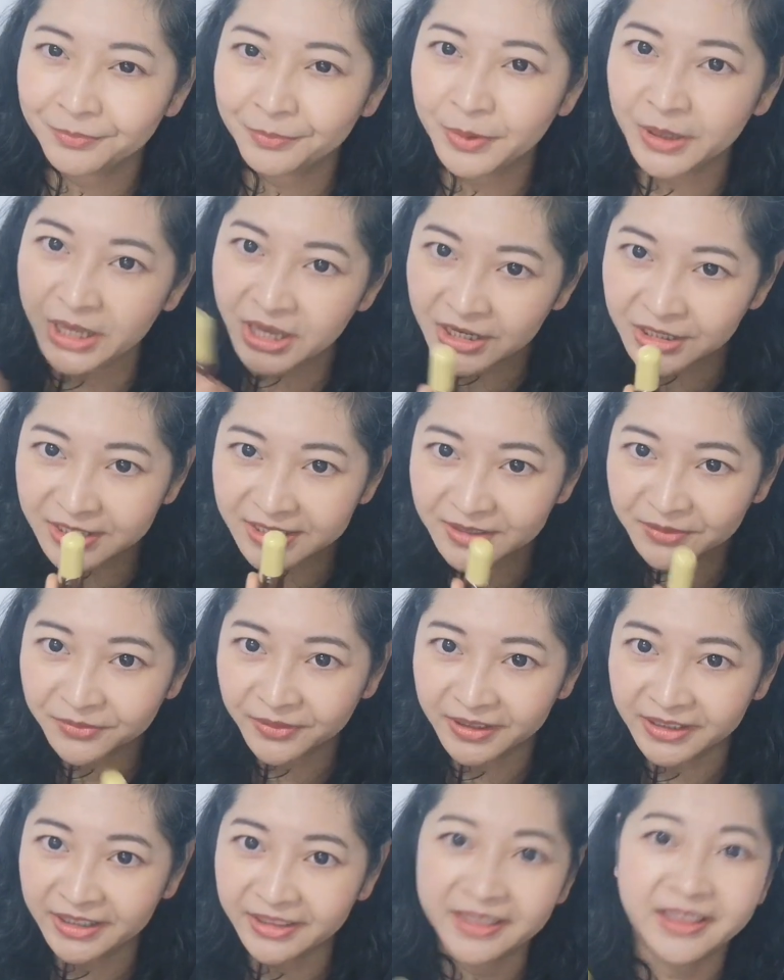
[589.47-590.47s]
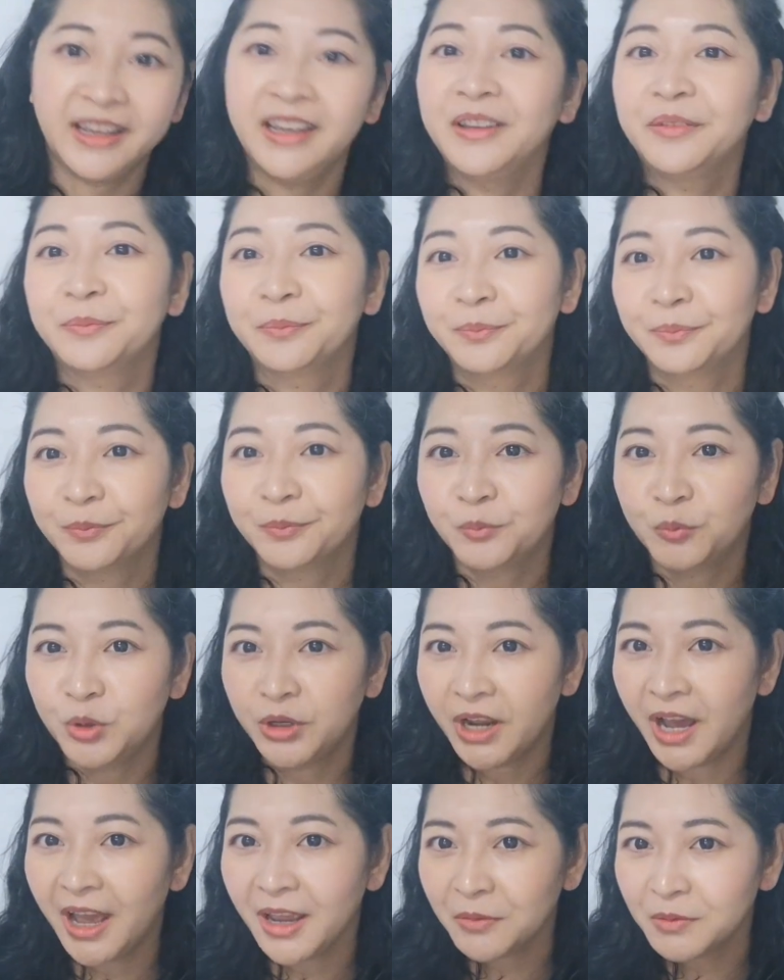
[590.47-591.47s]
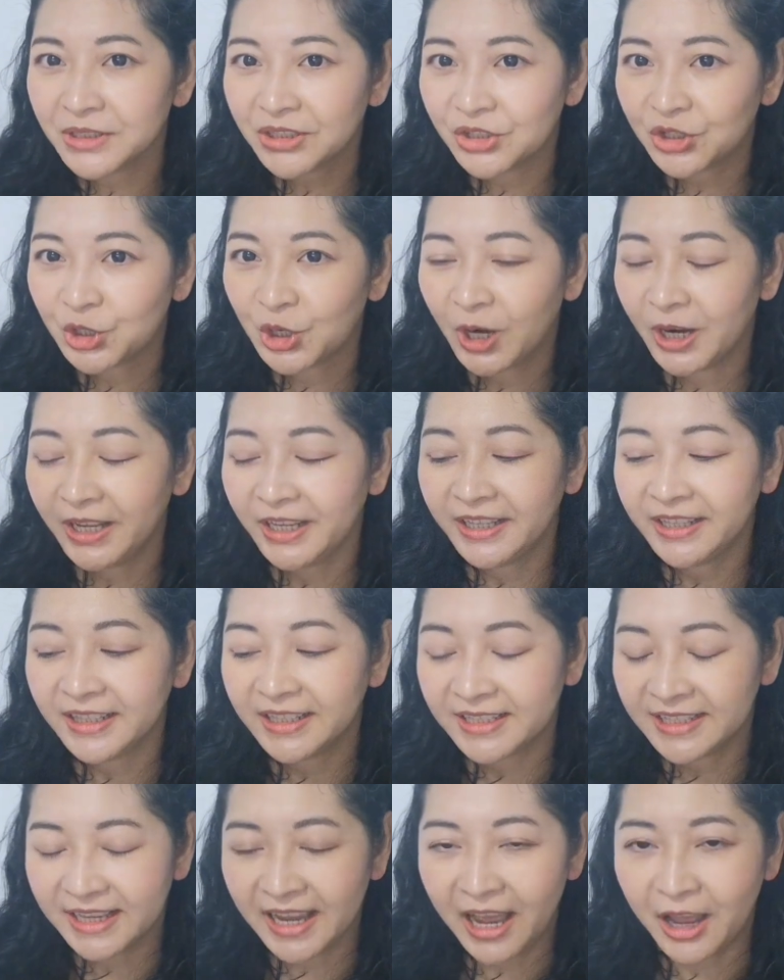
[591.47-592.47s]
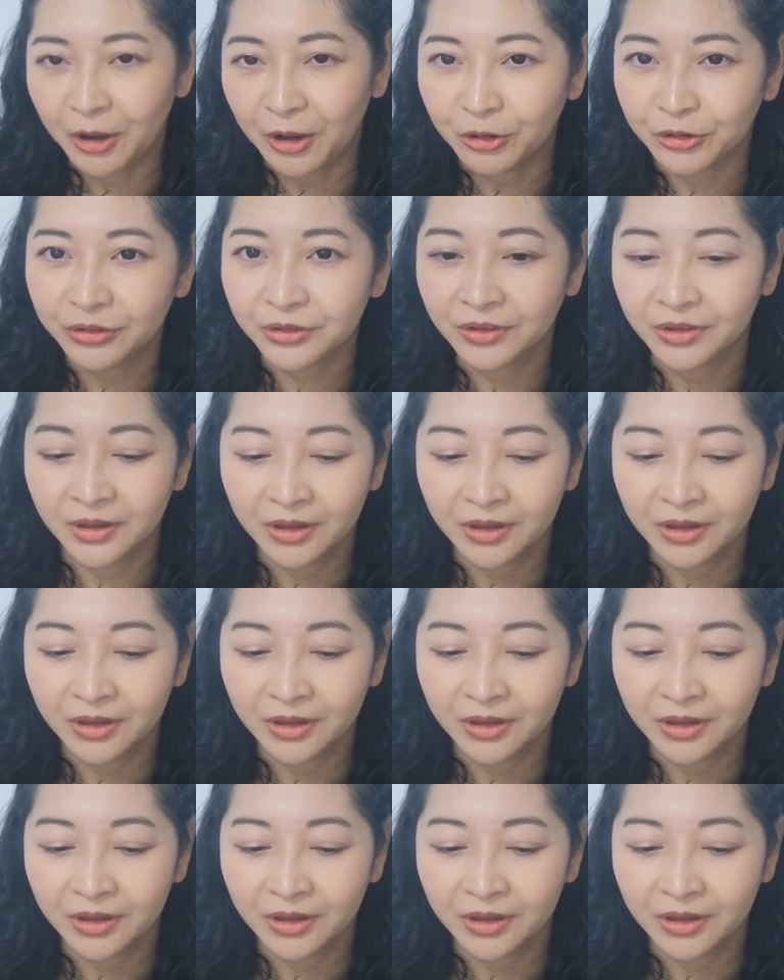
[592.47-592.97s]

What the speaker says: But here's the funny thing. When I was trying this out,